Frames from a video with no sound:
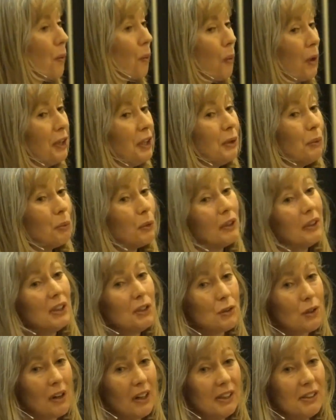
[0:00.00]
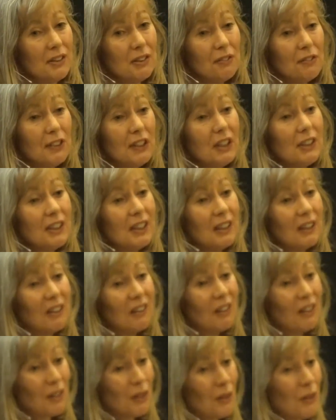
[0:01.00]
what are you really trying to feed
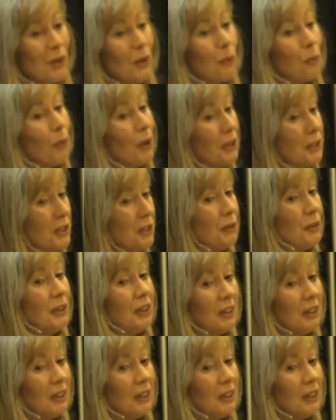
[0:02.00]
here? What do you